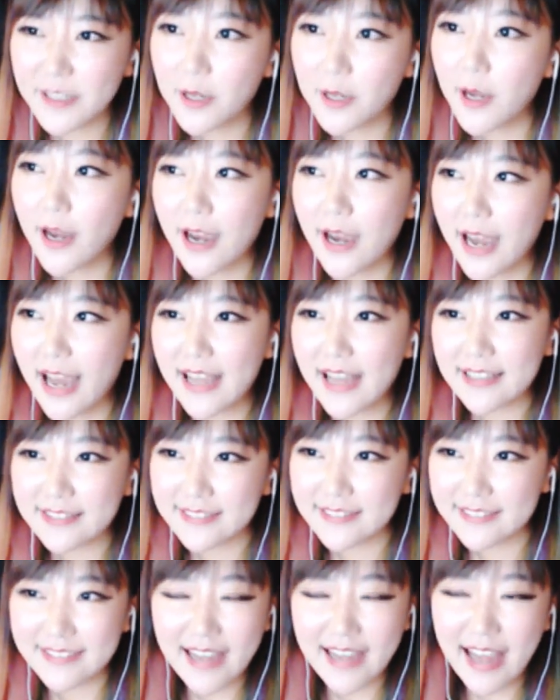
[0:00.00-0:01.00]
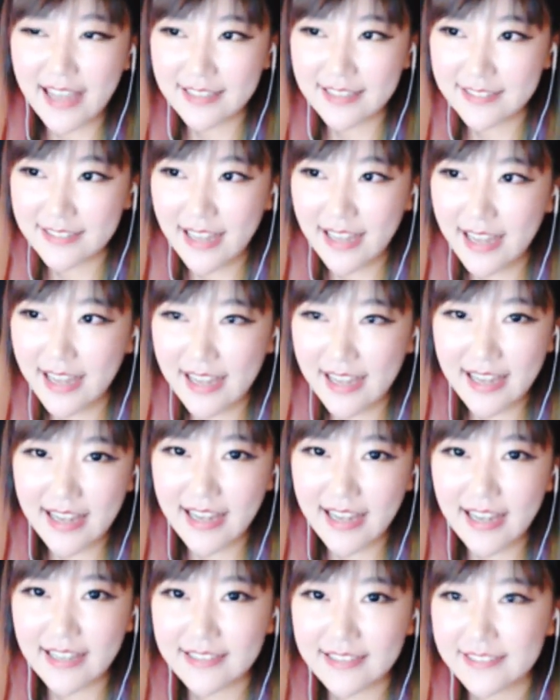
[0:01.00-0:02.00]
I
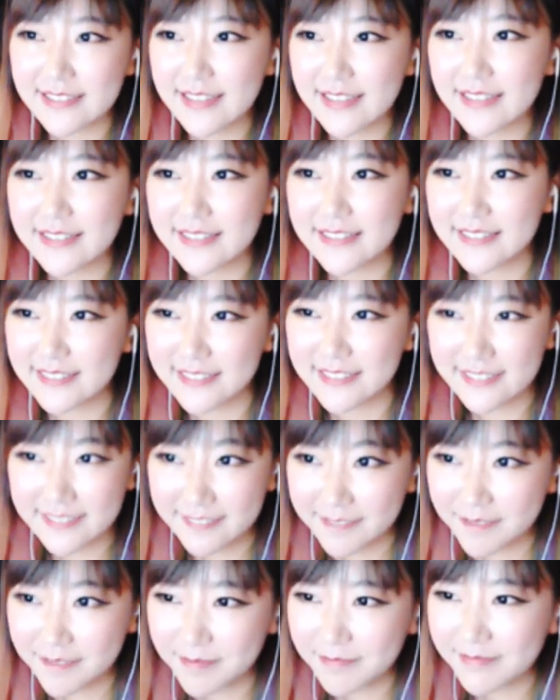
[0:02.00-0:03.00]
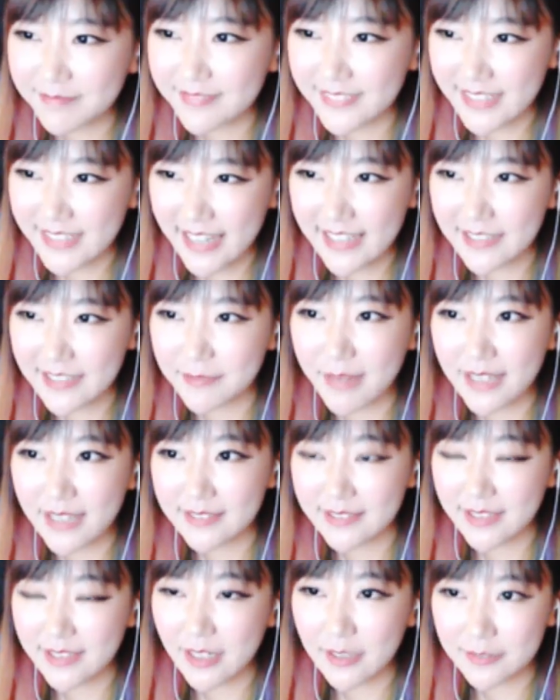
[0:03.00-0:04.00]
just take
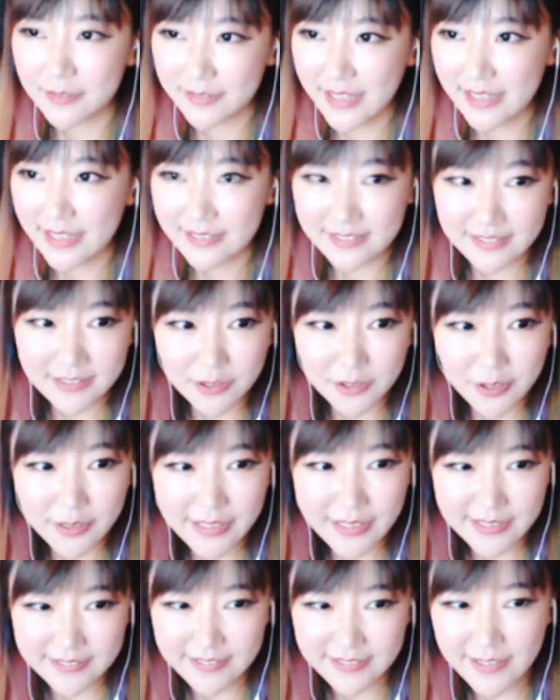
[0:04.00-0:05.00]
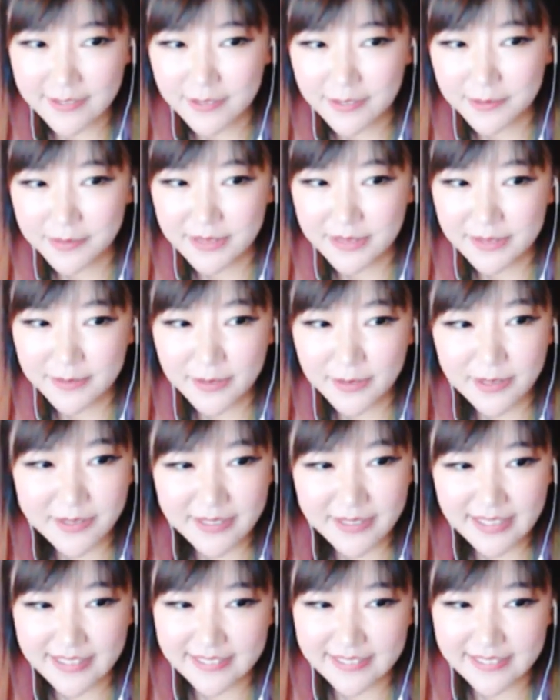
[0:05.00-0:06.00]
myself as equal as other people,
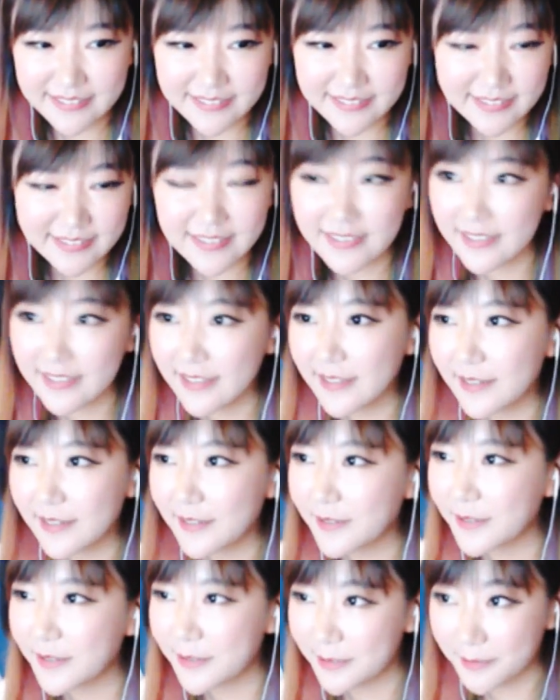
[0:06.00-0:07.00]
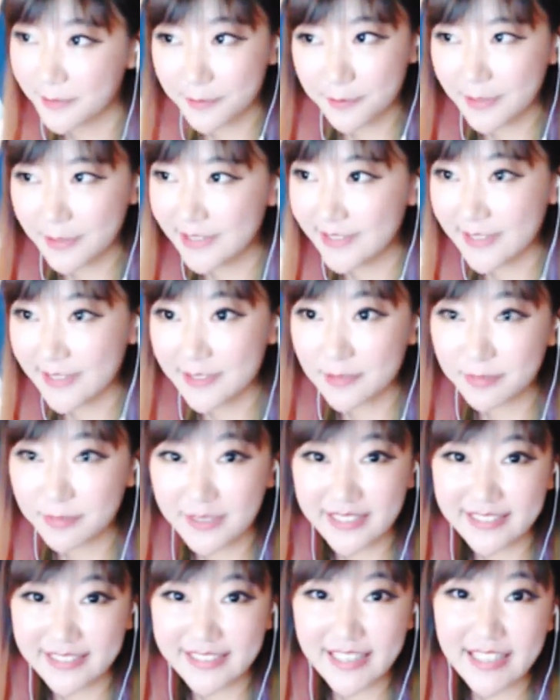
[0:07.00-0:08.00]
and we just play
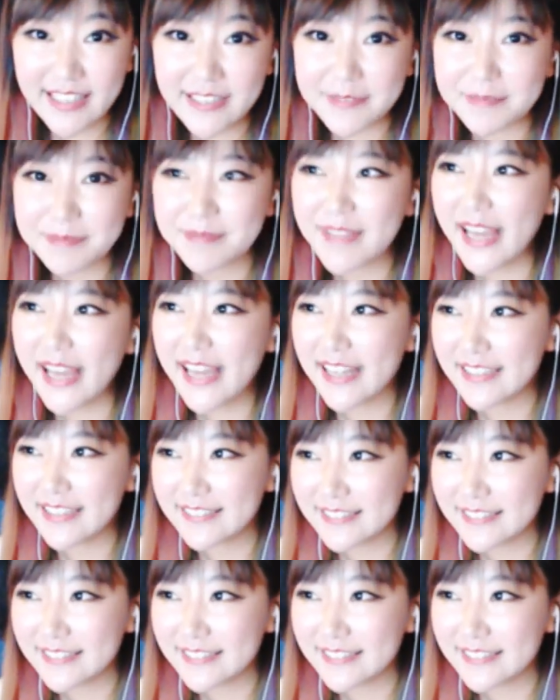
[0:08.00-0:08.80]
game and